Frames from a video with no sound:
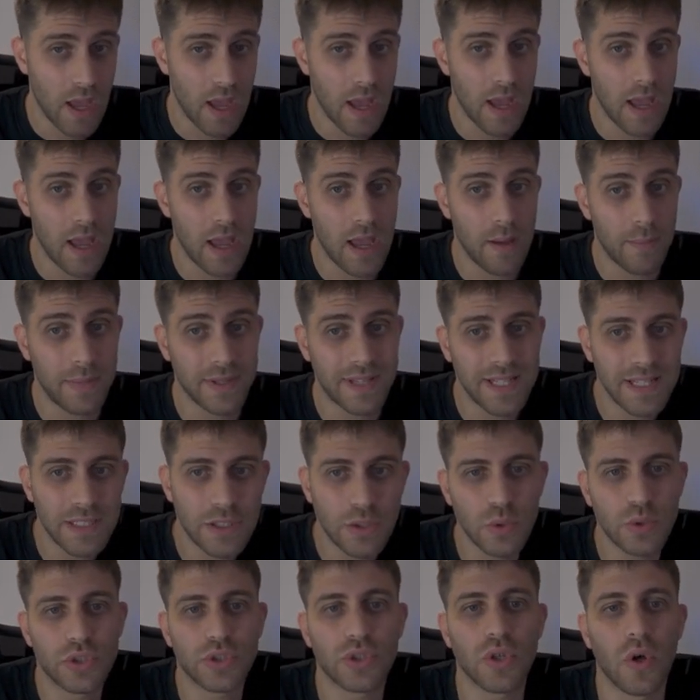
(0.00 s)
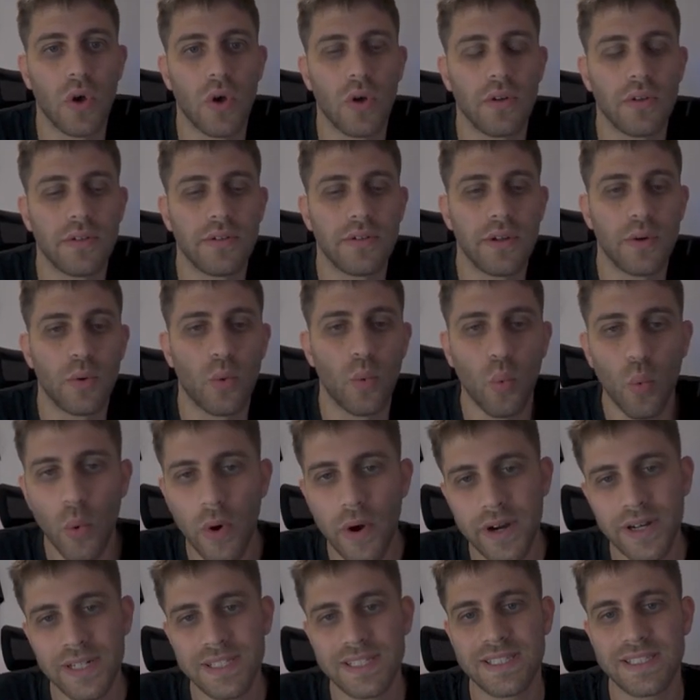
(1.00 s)
But as you saw, there
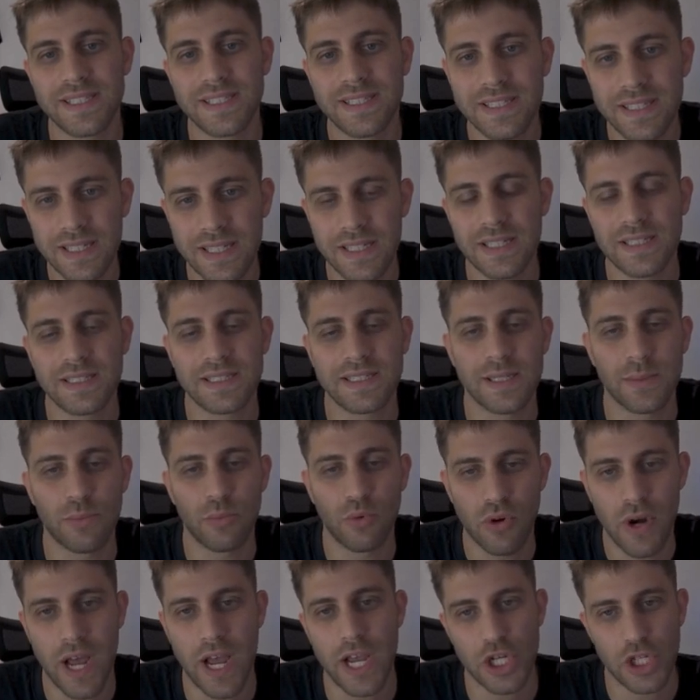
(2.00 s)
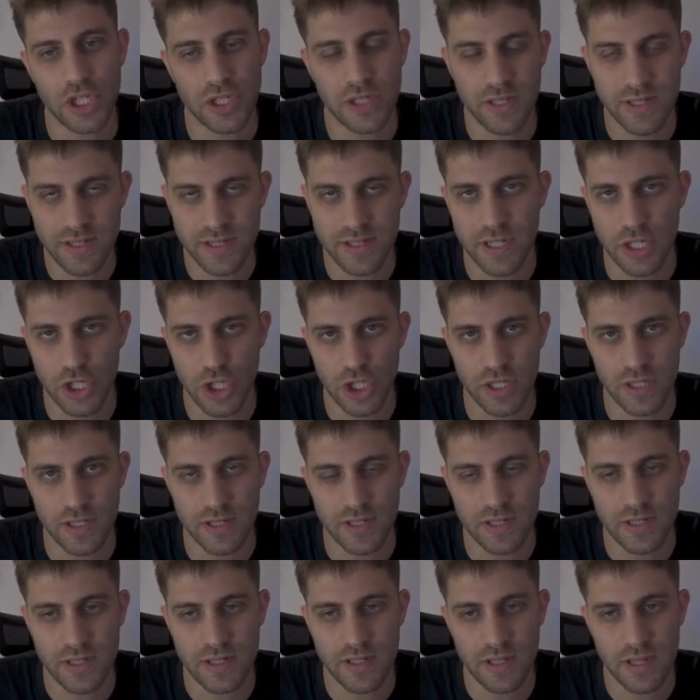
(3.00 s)
were still some rushed
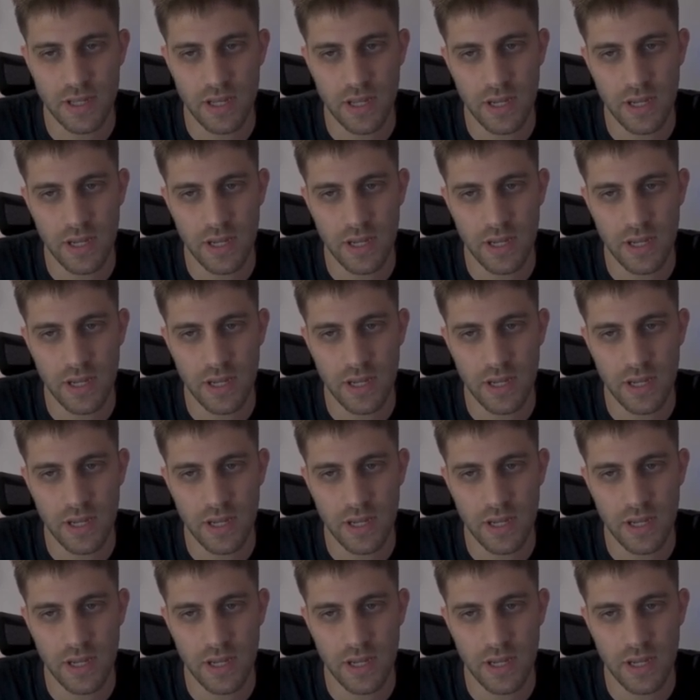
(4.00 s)
decisions